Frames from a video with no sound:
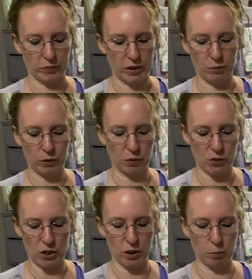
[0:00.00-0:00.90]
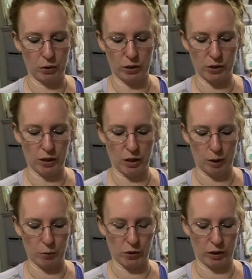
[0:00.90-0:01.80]
even though I've seen it a million
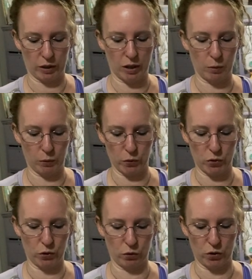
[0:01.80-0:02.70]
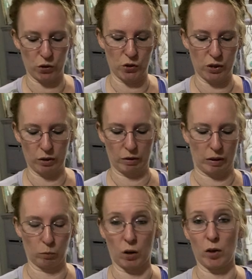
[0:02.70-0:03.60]
times, like I will still just sit
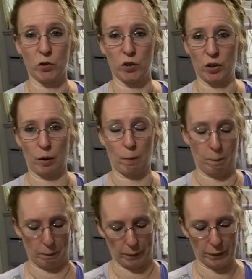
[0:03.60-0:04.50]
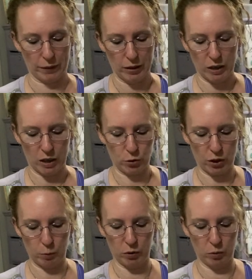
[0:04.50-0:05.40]
and watch them. But I try
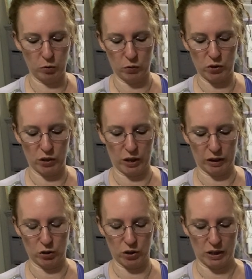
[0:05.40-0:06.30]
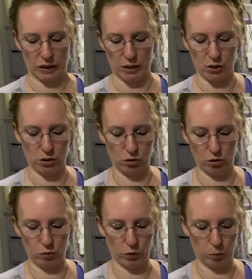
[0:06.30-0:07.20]
to put in movies that I can just listen
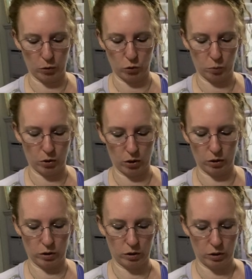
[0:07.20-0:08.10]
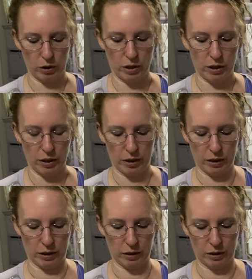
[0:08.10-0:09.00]
to for the most part.
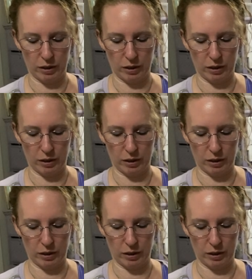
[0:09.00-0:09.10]
And